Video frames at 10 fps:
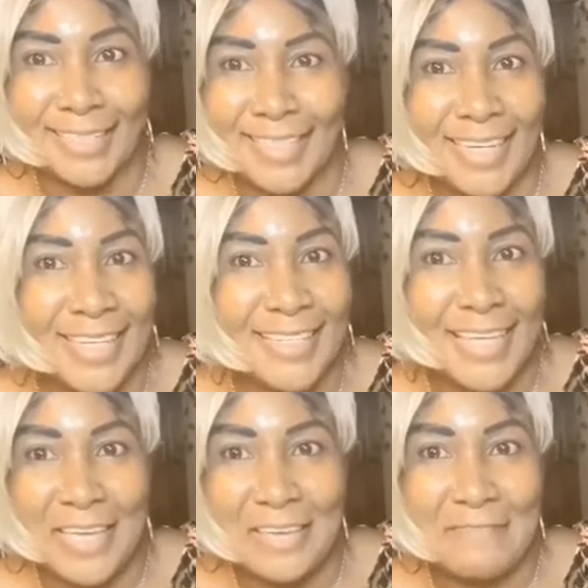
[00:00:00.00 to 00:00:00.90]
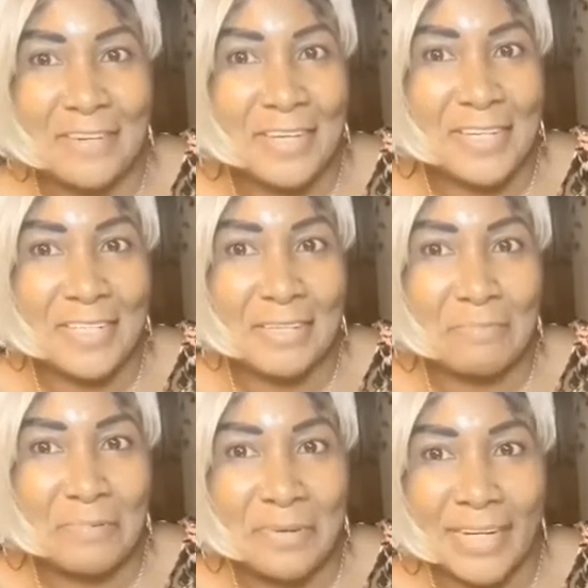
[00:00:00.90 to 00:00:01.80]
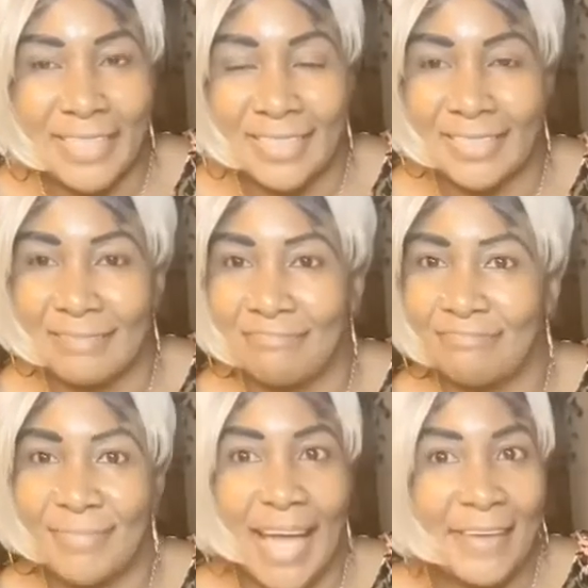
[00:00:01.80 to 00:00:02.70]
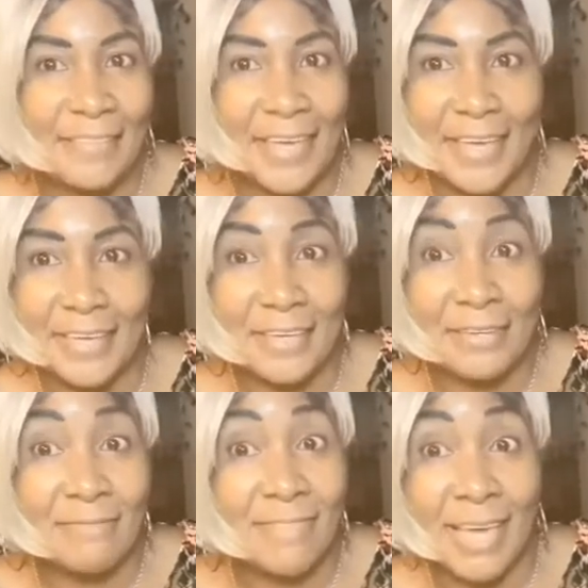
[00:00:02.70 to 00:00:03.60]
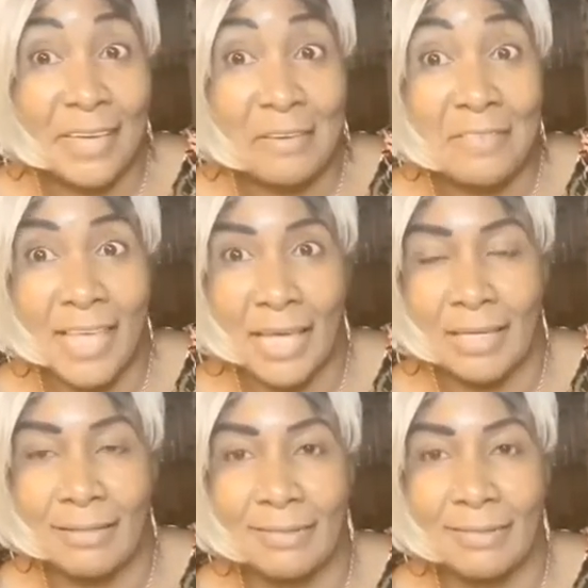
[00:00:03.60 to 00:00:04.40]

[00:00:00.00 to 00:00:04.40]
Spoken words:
Thank you for your support. I thank you, thank you, thank you.